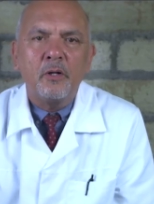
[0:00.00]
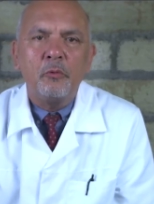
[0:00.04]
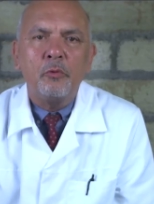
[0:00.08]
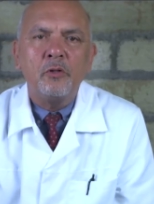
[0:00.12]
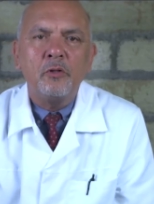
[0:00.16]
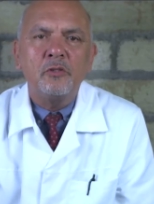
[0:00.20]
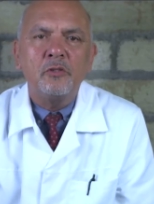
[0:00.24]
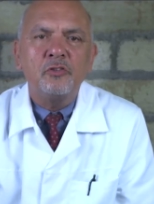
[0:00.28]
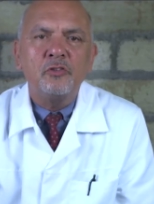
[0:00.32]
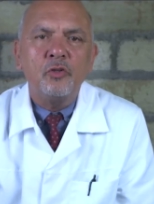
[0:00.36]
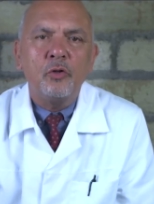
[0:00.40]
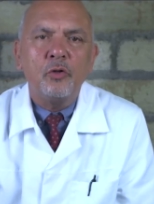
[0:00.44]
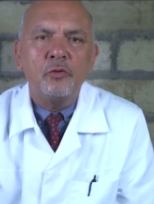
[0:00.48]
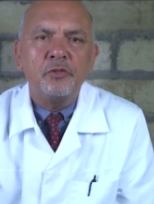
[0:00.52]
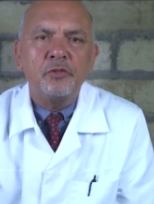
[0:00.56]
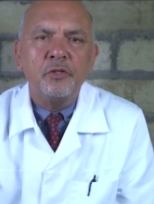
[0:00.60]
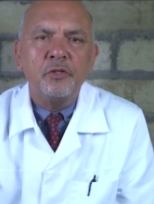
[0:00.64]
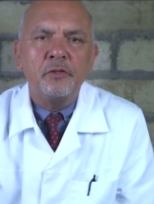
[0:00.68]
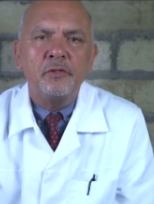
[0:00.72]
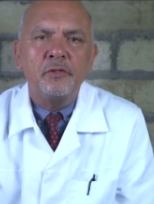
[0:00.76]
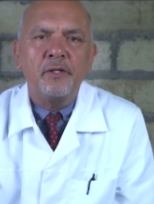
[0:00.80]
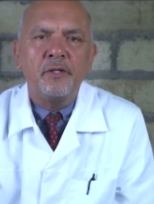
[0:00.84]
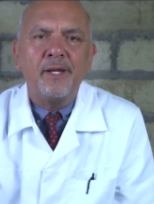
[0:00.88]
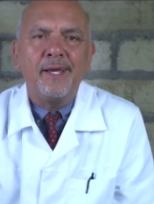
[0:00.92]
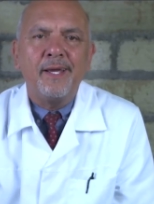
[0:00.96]
I want to talk to you
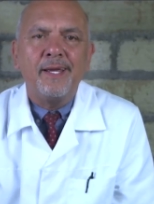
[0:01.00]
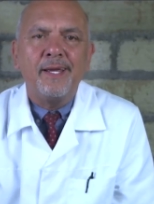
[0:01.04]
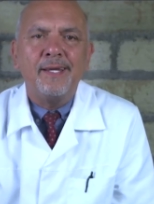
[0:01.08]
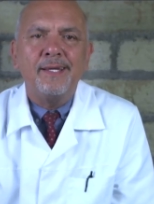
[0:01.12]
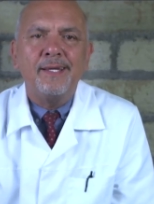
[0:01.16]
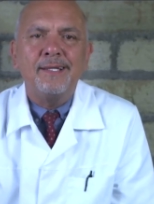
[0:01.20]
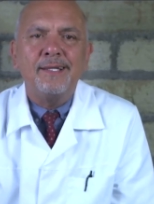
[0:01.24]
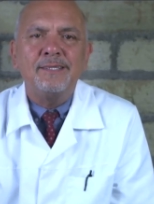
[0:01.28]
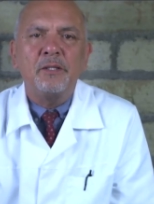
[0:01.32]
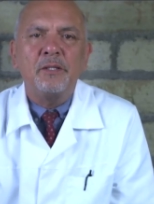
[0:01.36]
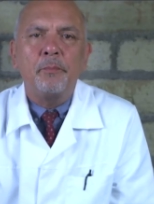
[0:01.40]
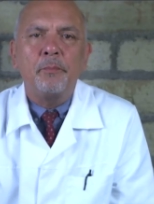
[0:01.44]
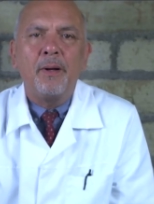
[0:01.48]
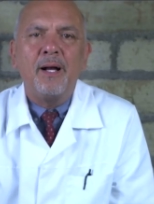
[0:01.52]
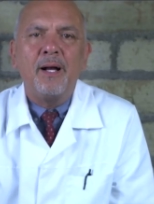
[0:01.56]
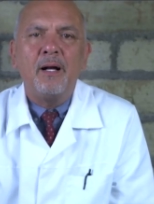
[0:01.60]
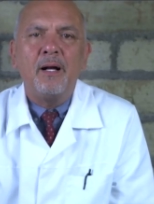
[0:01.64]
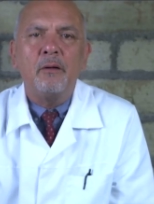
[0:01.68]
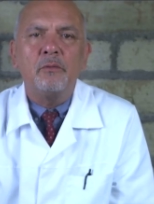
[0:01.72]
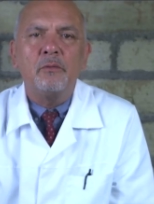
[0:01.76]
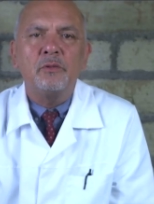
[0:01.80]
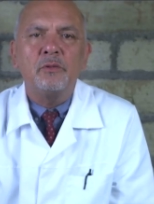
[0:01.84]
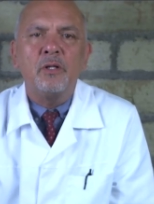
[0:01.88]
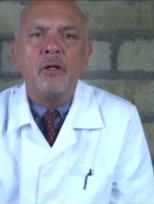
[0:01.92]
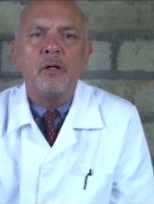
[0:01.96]
today is
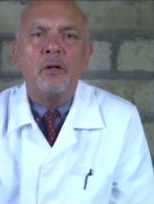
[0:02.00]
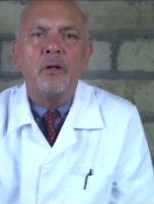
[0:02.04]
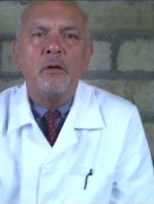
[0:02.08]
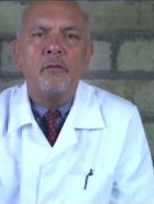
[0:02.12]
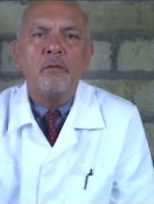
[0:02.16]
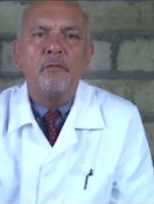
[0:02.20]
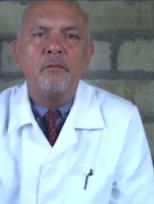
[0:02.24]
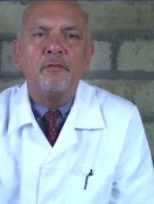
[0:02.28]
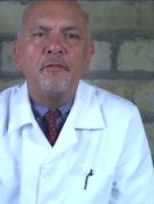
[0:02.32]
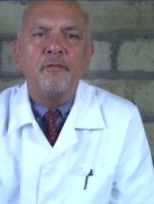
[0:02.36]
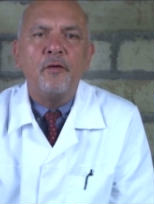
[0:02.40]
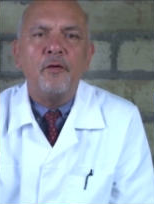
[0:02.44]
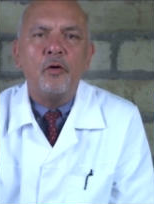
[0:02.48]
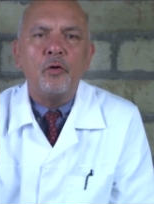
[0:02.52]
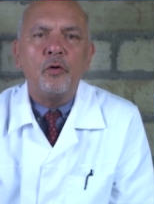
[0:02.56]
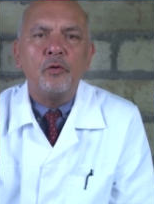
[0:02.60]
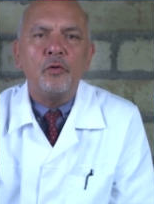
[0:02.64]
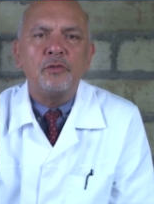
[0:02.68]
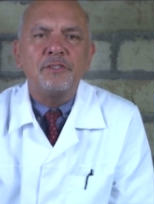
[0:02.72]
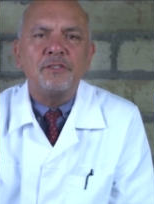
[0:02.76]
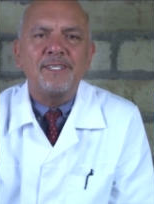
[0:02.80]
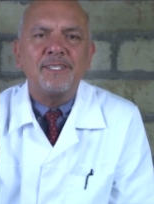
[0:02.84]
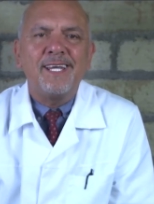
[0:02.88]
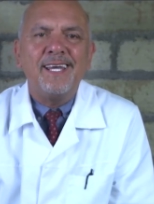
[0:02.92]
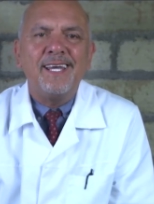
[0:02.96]
about
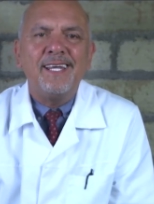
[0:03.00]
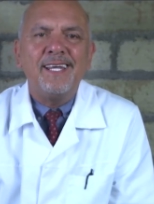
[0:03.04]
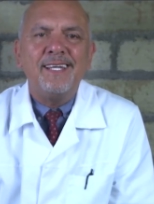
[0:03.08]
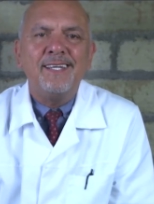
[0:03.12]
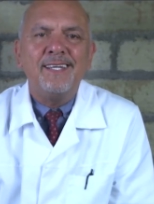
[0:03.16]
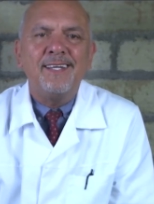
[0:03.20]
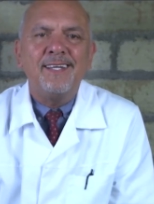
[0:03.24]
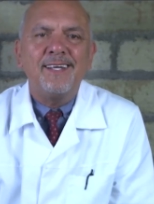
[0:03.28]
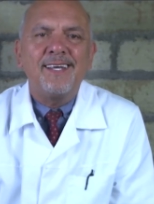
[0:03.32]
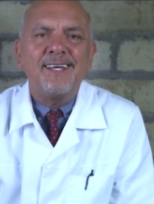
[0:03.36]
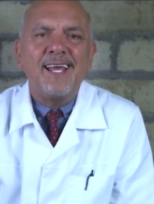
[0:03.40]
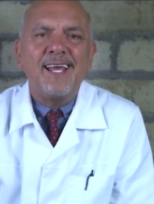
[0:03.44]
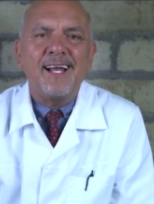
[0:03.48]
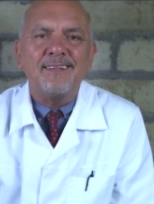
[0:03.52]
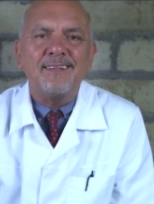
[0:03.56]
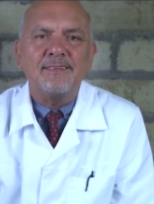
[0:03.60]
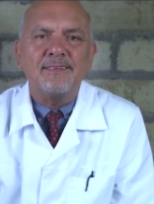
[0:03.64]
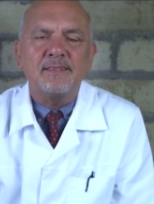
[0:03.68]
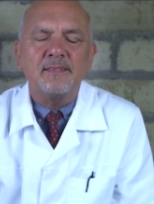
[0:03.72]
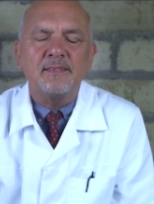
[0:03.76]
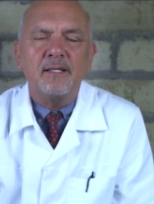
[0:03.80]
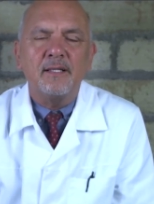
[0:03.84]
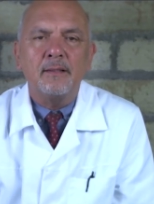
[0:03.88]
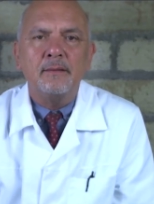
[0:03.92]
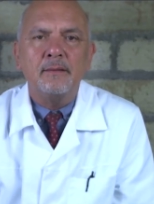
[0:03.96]
foreskin
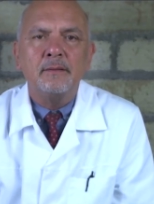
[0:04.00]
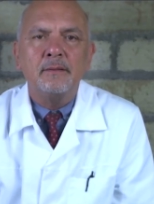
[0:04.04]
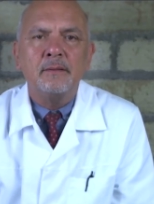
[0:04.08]
cancer.